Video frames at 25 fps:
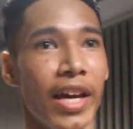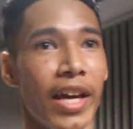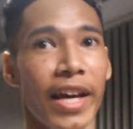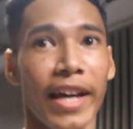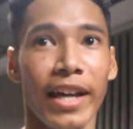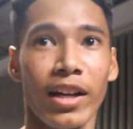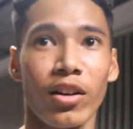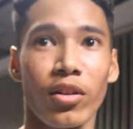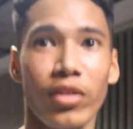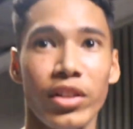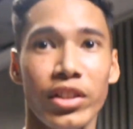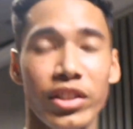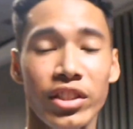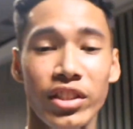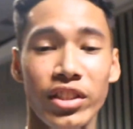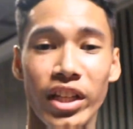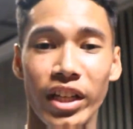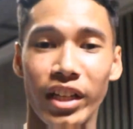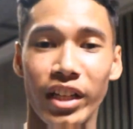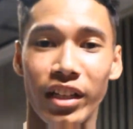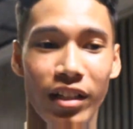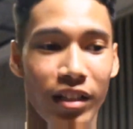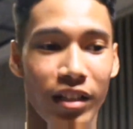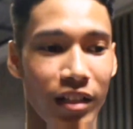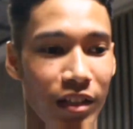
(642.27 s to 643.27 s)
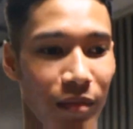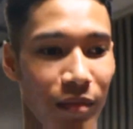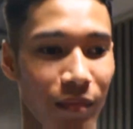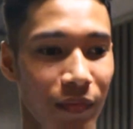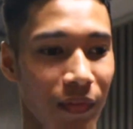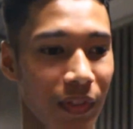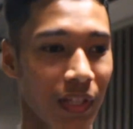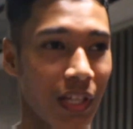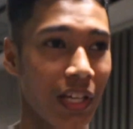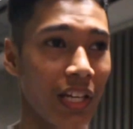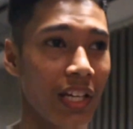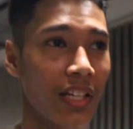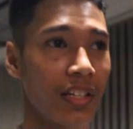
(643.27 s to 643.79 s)
air conditioning
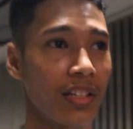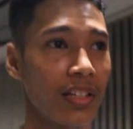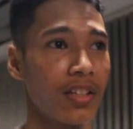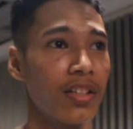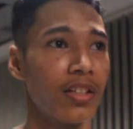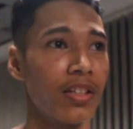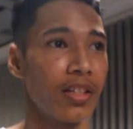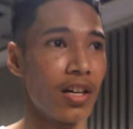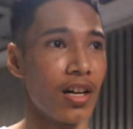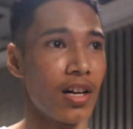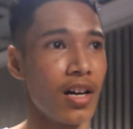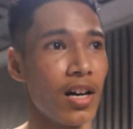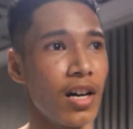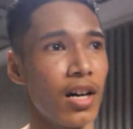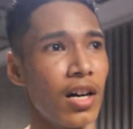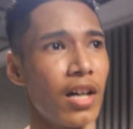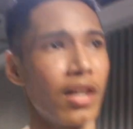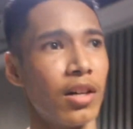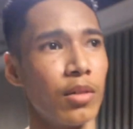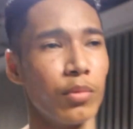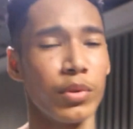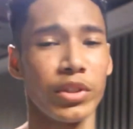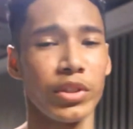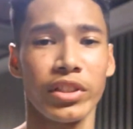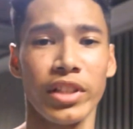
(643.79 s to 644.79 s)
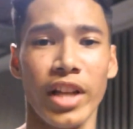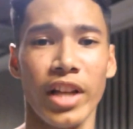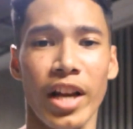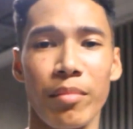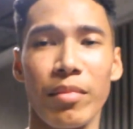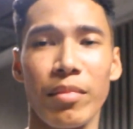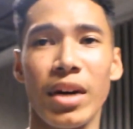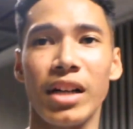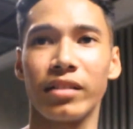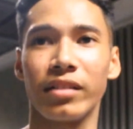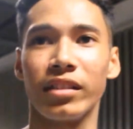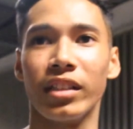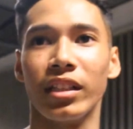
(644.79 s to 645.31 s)
in
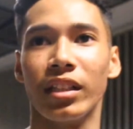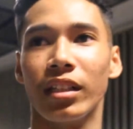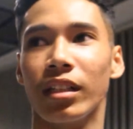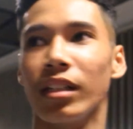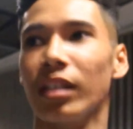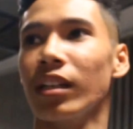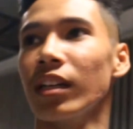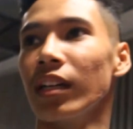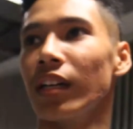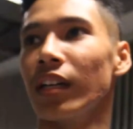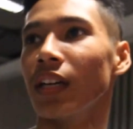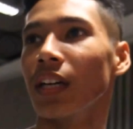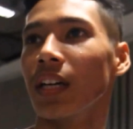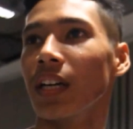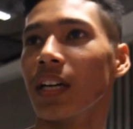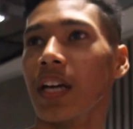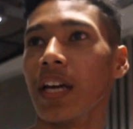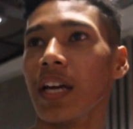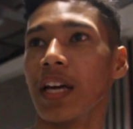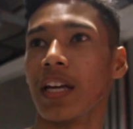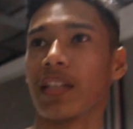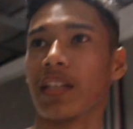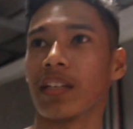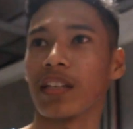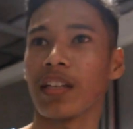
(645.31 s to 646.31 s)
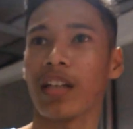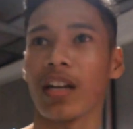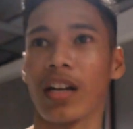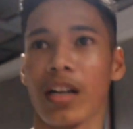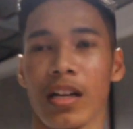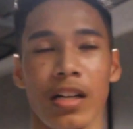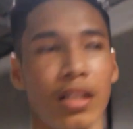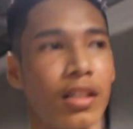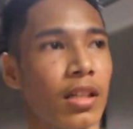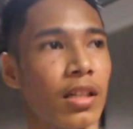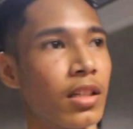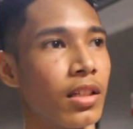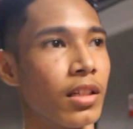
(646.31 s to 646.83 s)
MRT. And yeah,
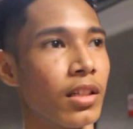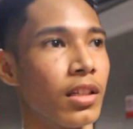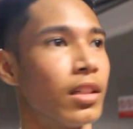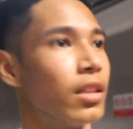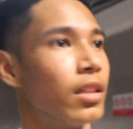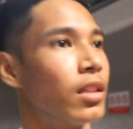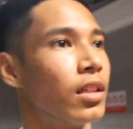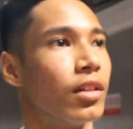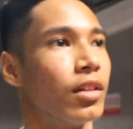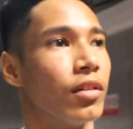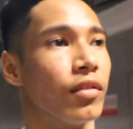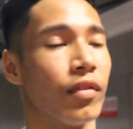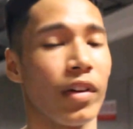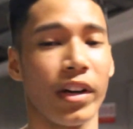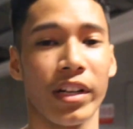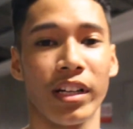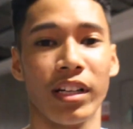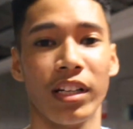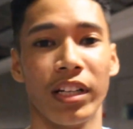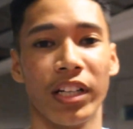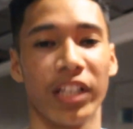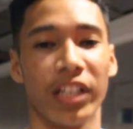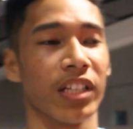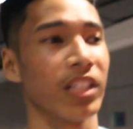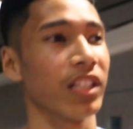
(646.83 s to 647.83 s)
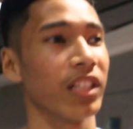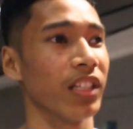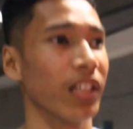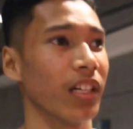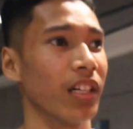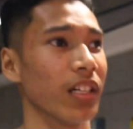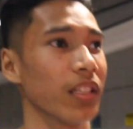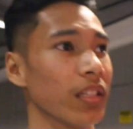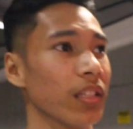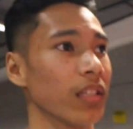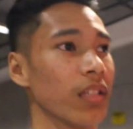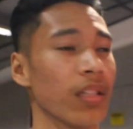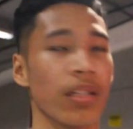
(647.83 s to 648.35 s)
finally.
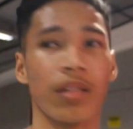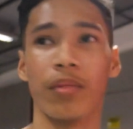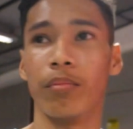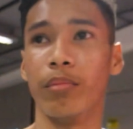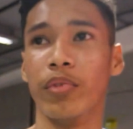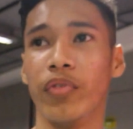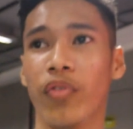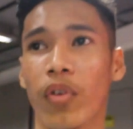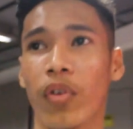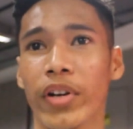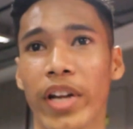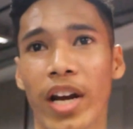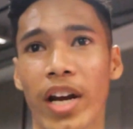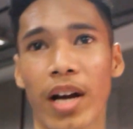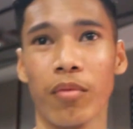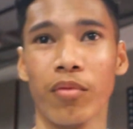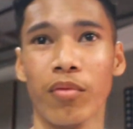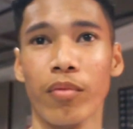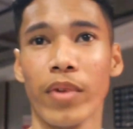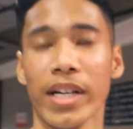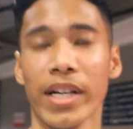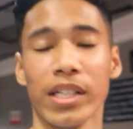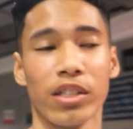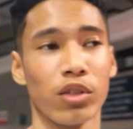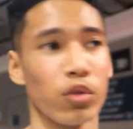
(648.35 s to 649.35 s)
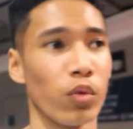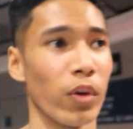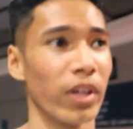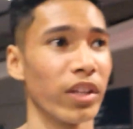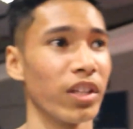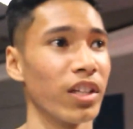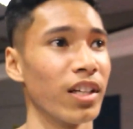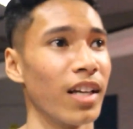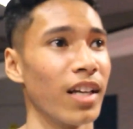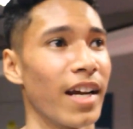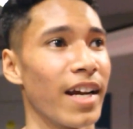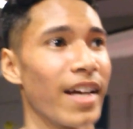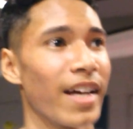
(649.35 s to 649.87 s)
Before that I'm very
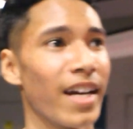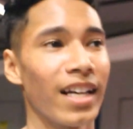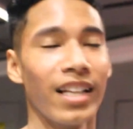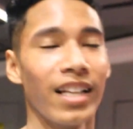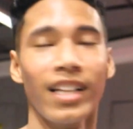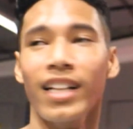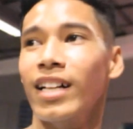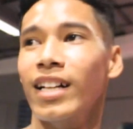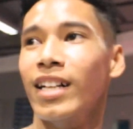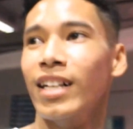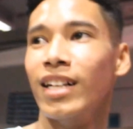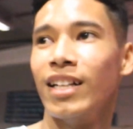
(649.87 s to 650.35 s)
sweating like hell.